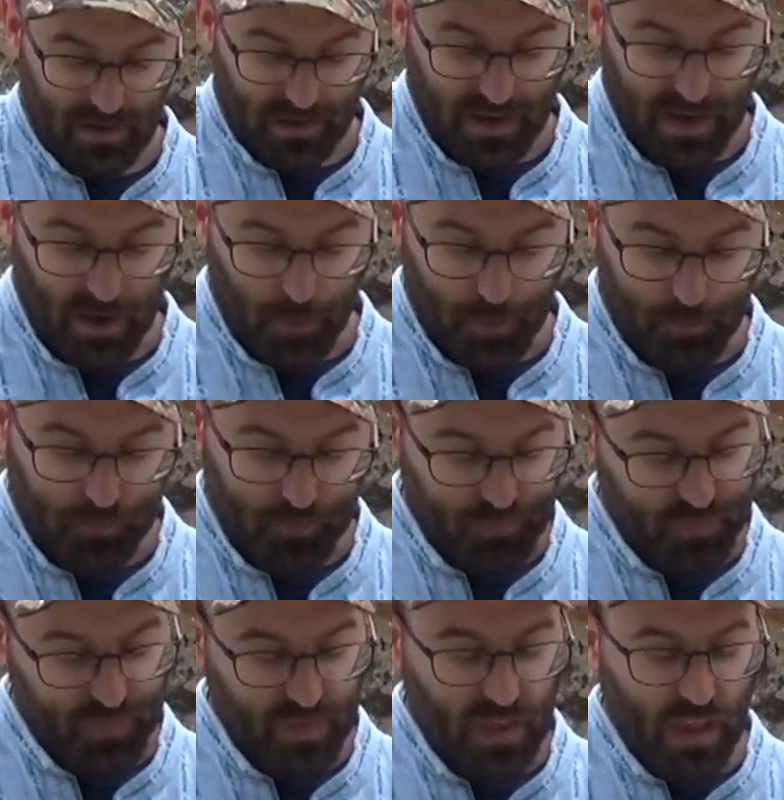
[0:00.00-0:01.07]
Now,
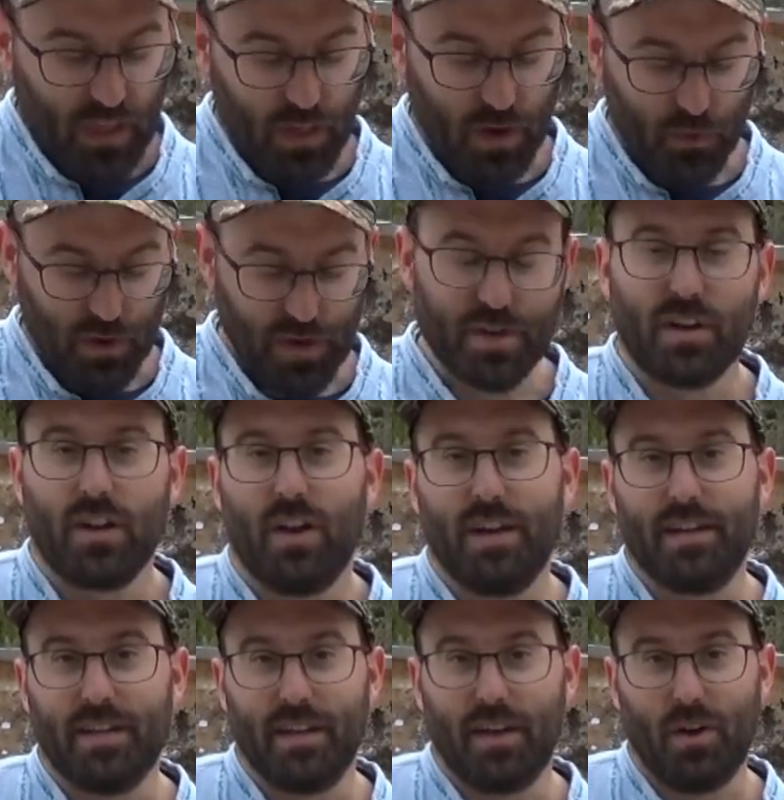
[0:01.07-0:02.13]
the original
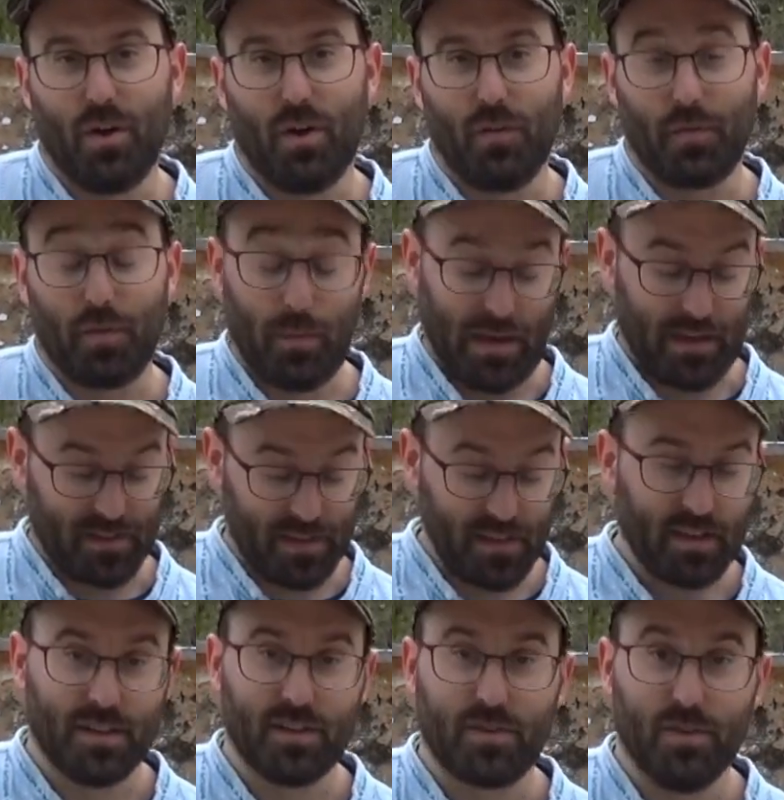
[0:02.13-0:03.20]
idea of the magazine
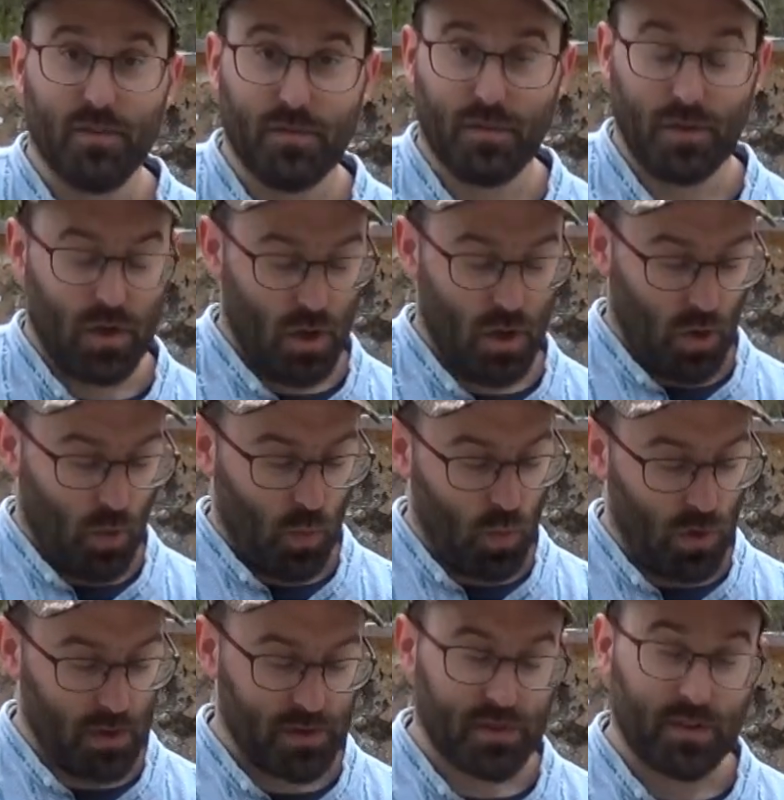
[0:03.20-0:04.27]
cutoff
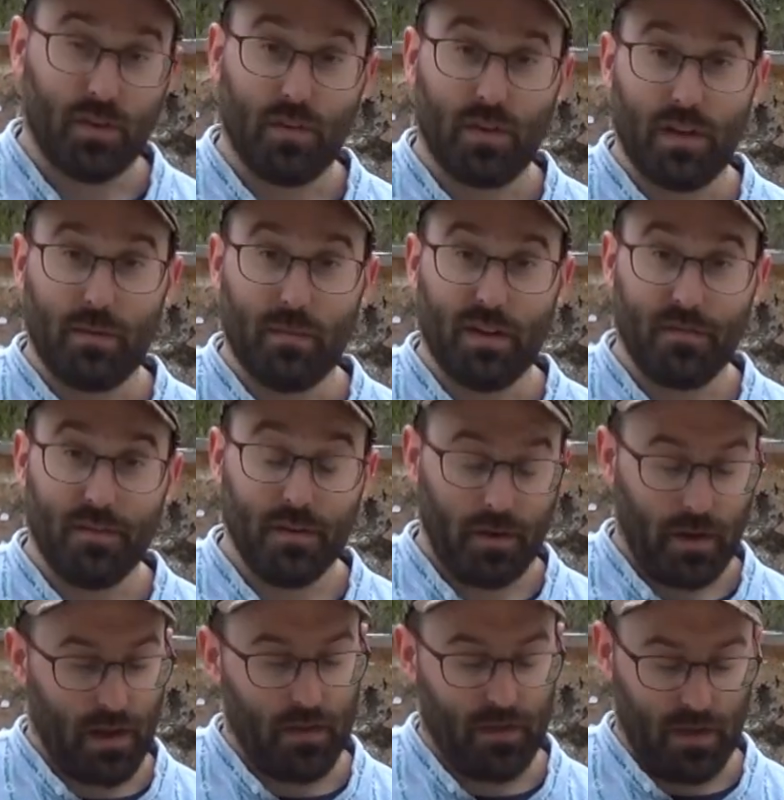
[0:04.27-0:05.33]
was on the Lee-Metford
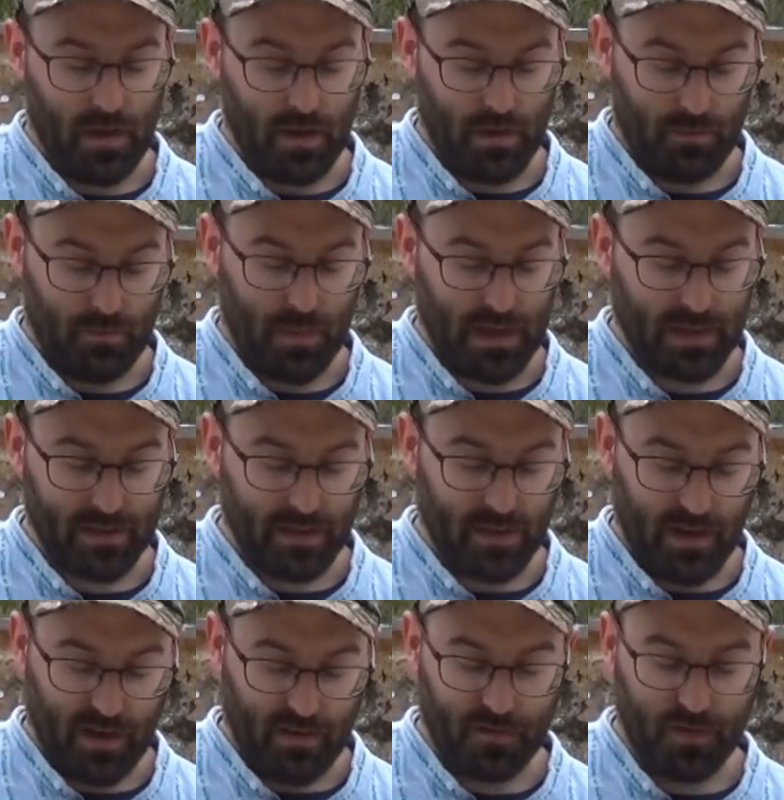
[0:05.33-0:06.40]
and the magazine
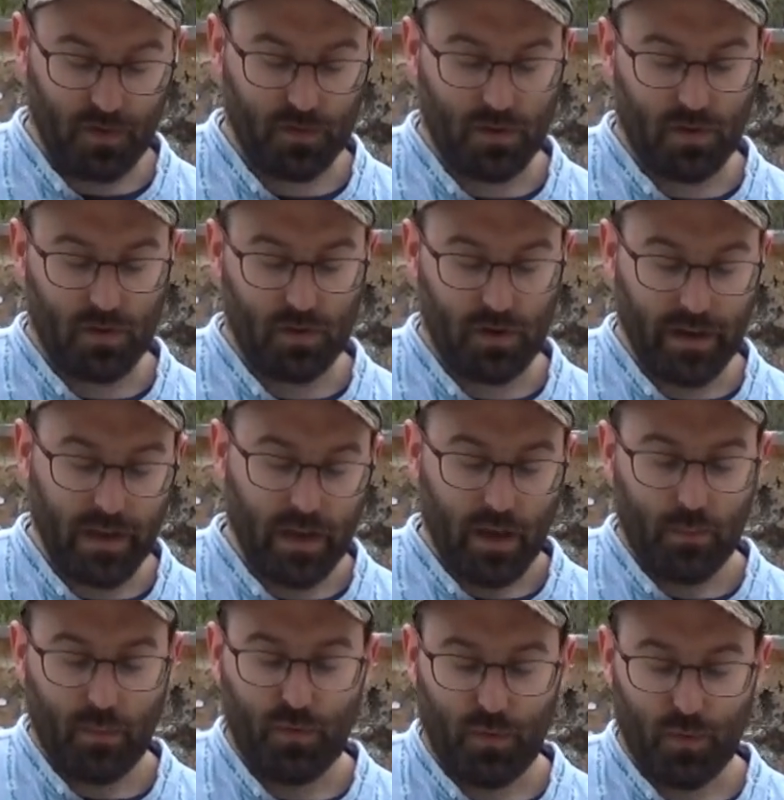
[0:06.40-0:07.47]
Lee-Enfield, the long Lee,
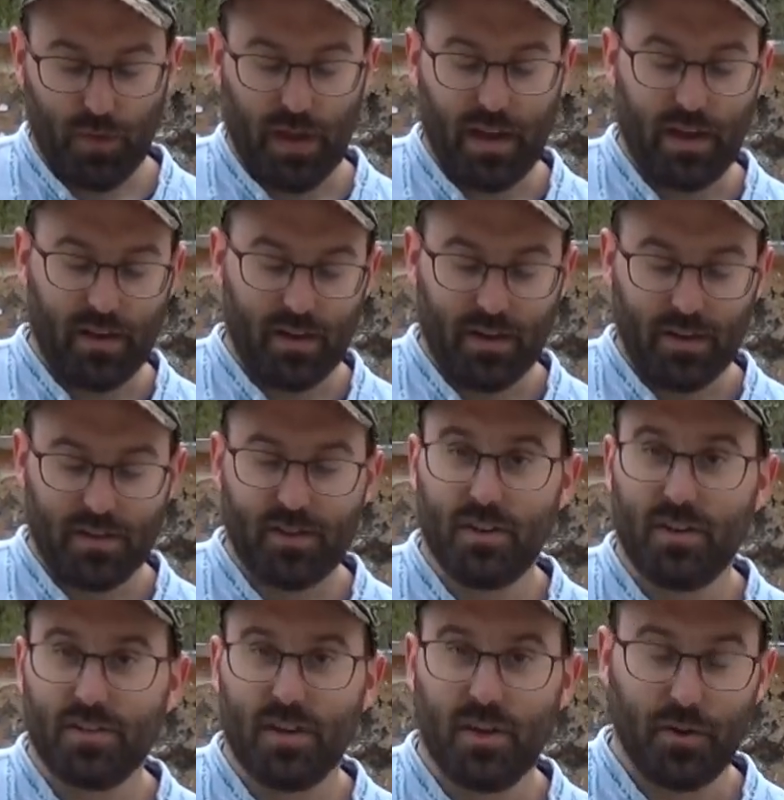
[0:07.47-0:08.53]
before they had
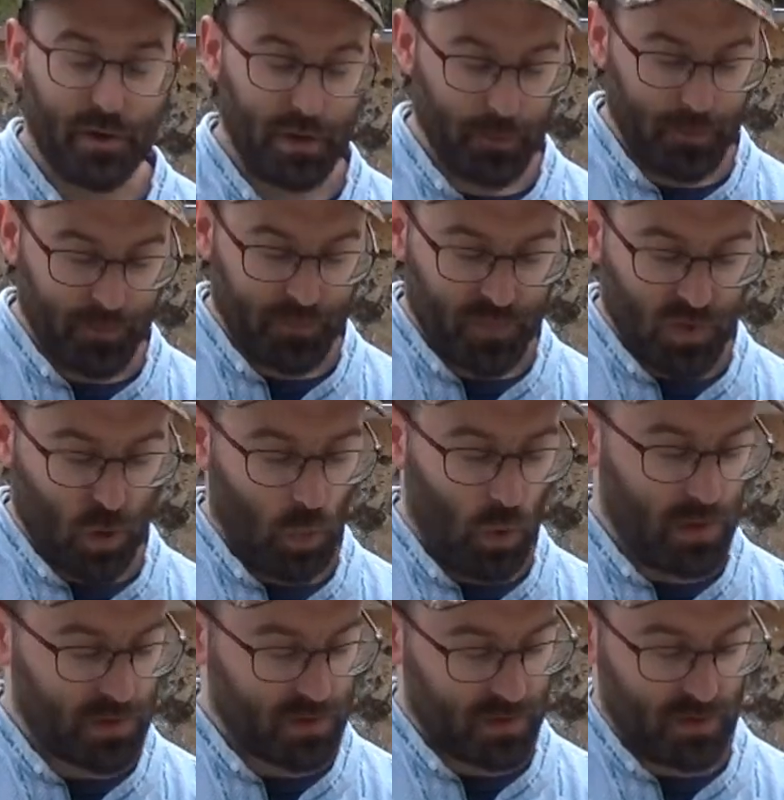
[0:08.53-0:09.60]
charger loading,
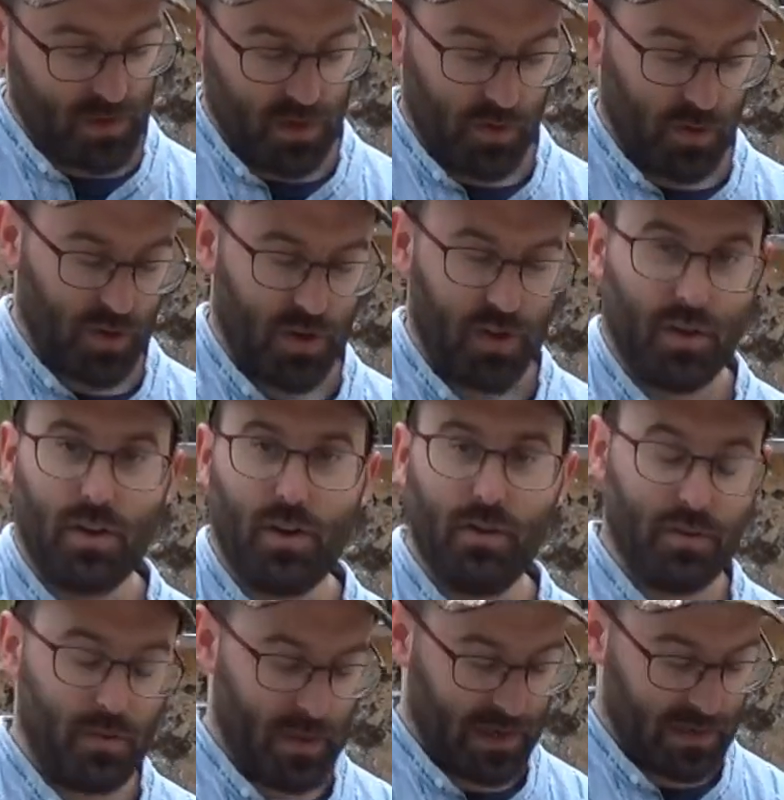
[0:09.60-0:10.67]
was that you could
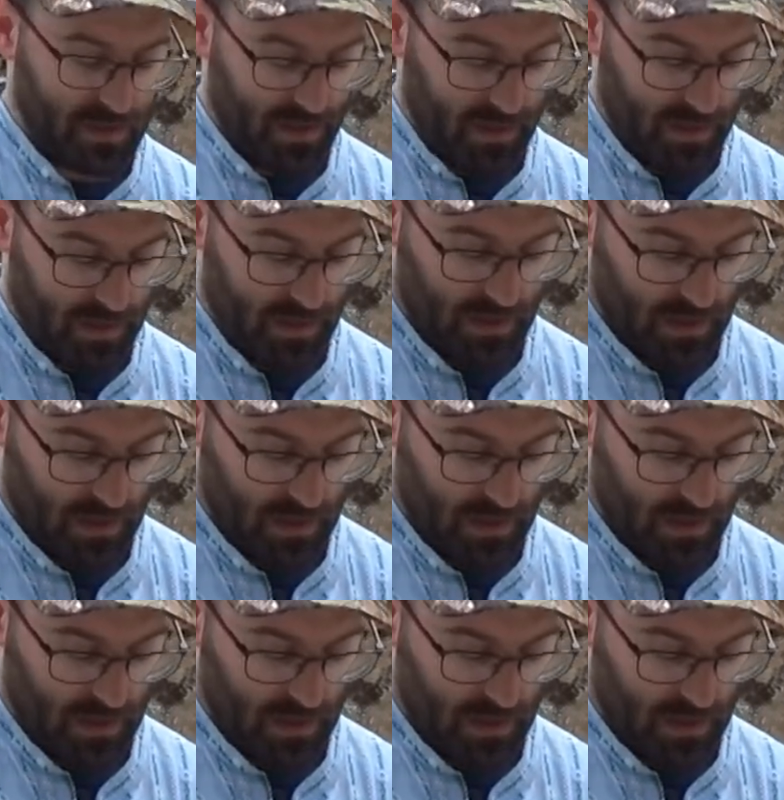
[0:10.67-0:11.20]
load the magazine,